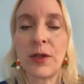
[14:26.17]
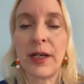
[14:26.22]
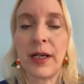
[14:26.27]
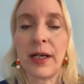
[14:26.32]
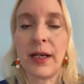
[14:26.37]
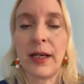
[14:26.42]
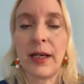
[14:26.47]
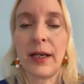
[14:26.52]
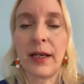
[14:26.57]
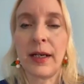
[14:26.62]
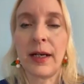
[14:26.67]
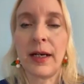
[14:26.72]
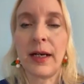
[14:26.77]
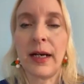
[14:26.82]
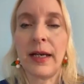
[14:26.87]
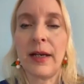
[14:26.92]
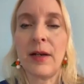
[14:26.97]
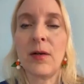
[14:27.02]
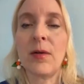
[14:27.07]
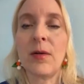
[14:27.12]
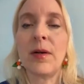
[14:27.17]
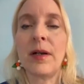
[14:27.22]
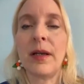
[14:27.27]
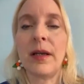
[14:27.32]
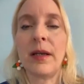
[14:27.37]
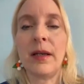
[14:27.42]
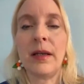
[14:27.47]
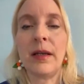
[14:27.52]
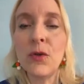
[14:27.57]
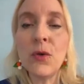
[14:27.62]
training, I
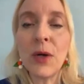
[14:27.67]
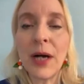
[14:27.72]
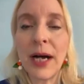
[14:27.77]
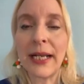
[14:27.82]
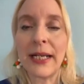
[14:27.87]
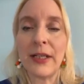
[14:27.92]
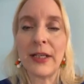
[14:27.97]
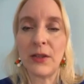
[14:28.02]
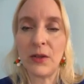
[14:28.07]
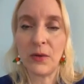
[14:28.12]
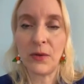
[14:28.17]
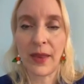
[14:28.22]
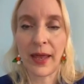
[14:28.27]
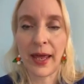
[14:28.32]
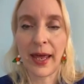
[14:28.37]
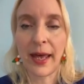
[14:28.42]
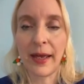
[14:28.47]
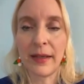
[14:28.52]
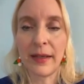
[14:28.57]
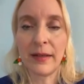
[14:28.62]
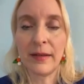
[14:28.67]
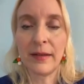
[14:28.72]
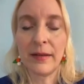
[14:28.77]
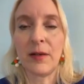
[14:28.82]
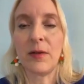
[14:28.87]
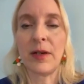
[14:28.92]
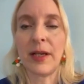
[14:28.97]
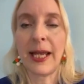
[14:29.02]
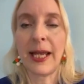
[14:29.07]
already knew how to do that. I